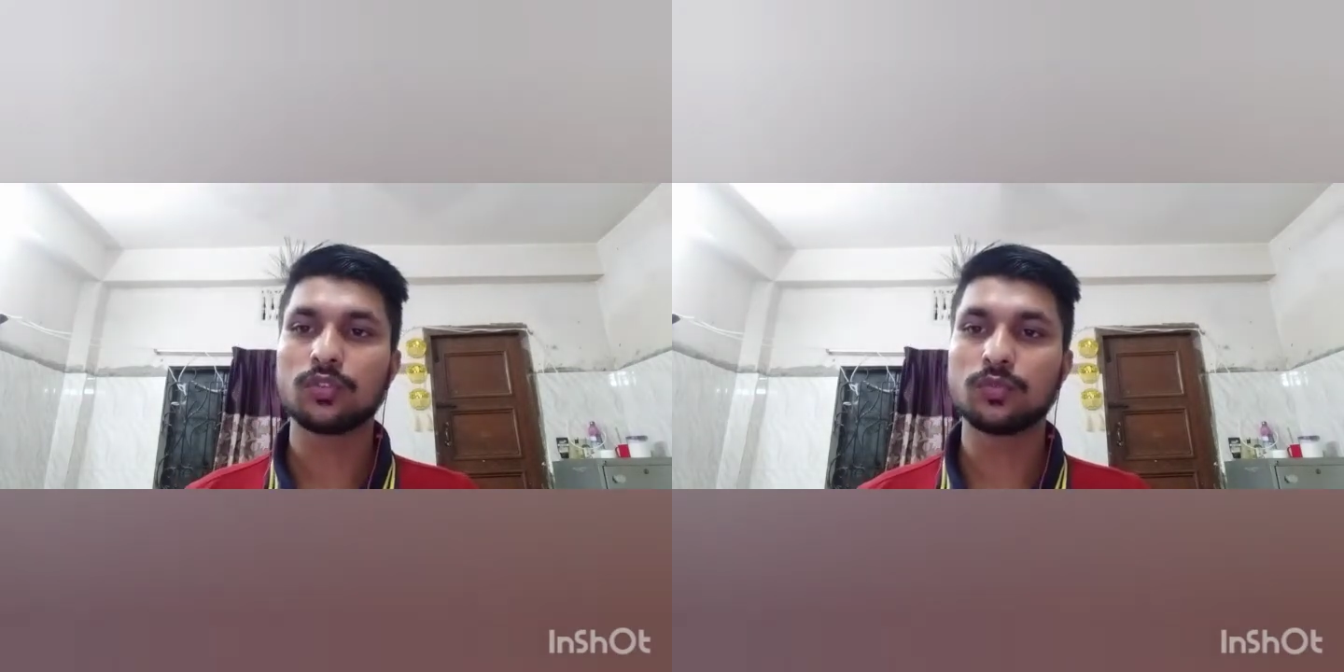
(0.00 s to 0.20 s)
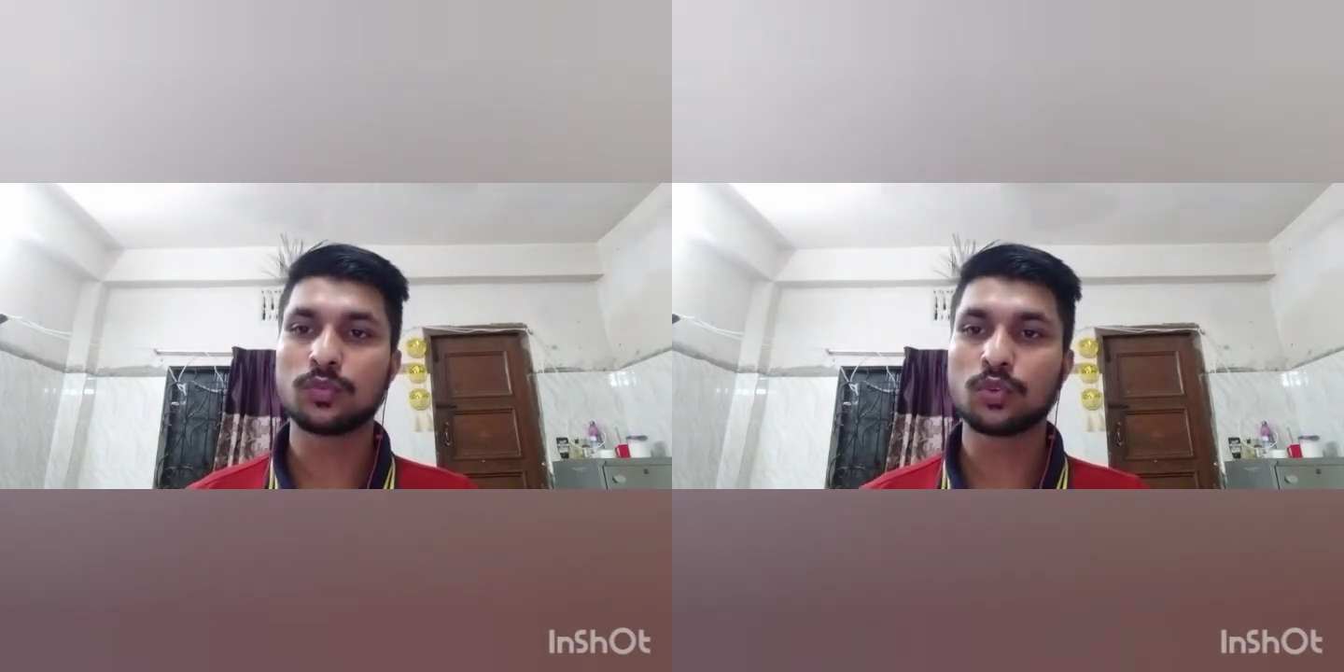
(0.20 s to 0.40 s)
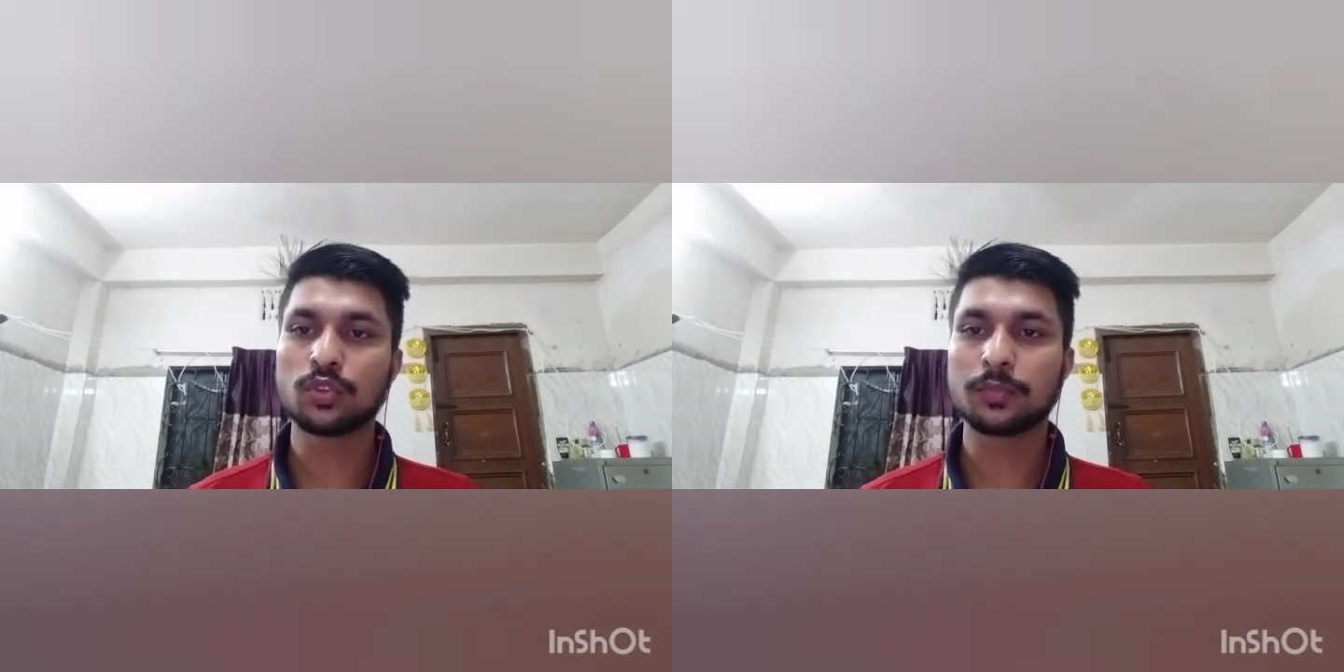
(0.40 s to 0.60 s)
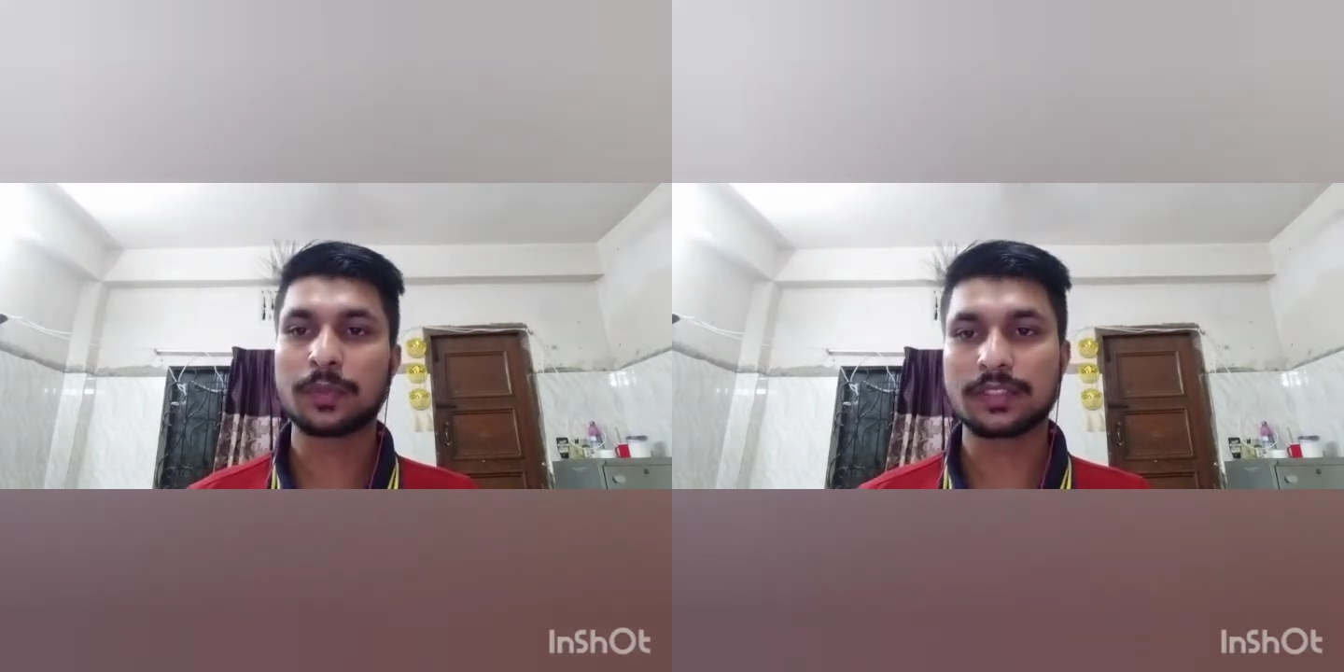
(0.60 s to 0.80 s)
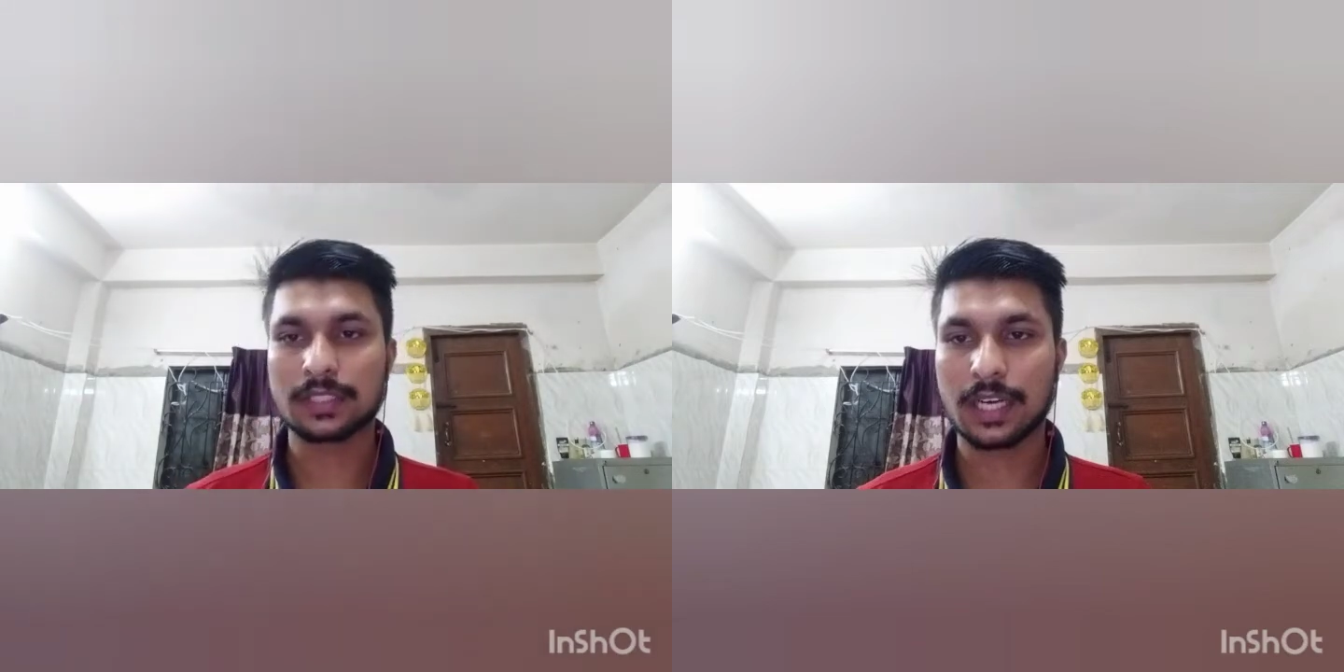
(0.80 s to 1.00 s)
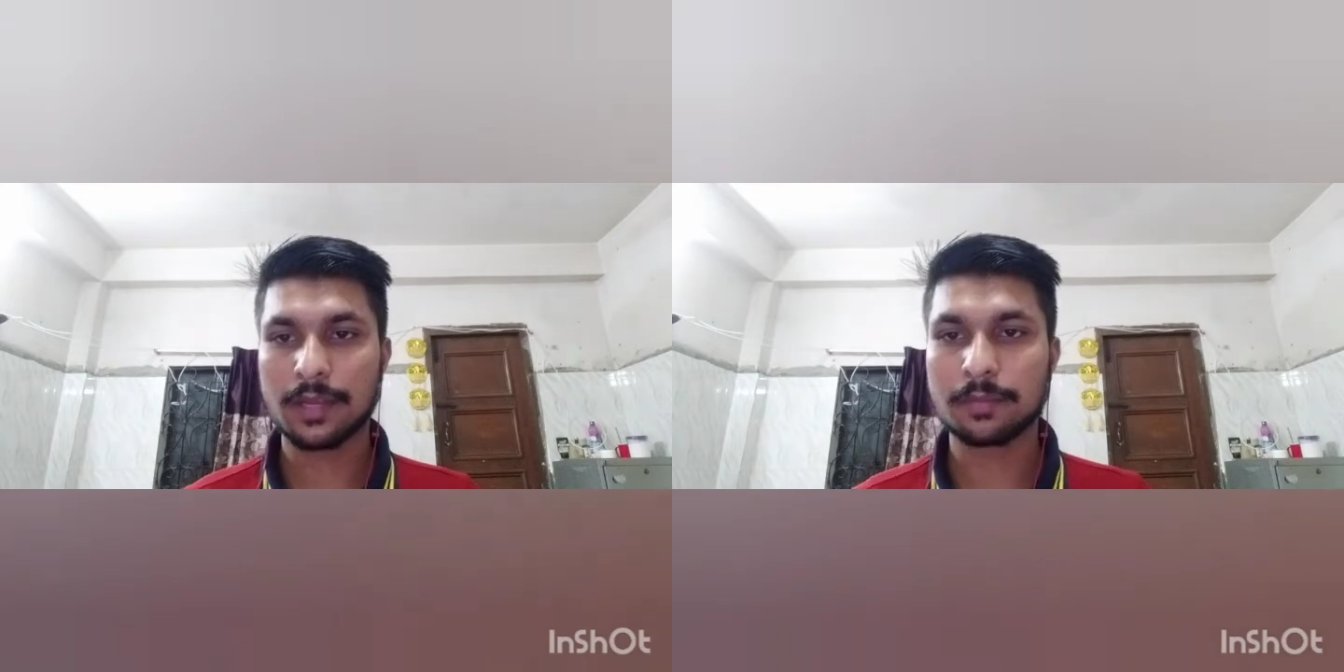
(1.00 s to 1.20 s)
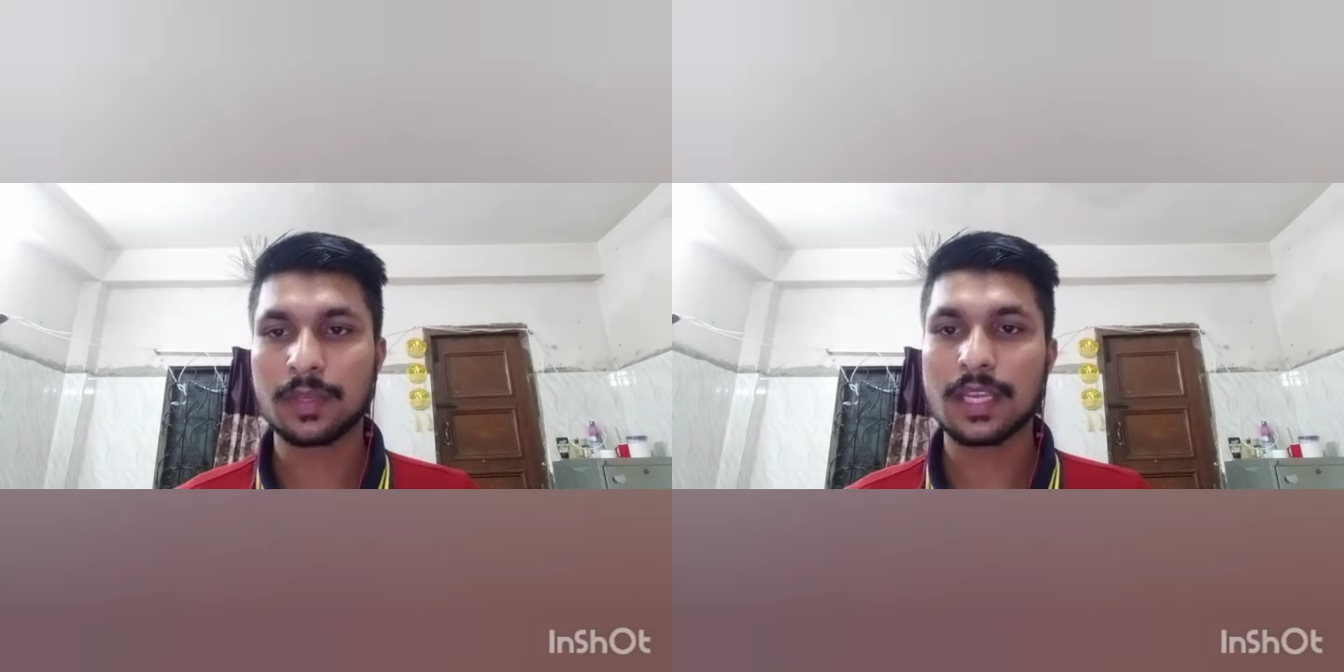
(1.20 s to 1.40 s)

rule prescribed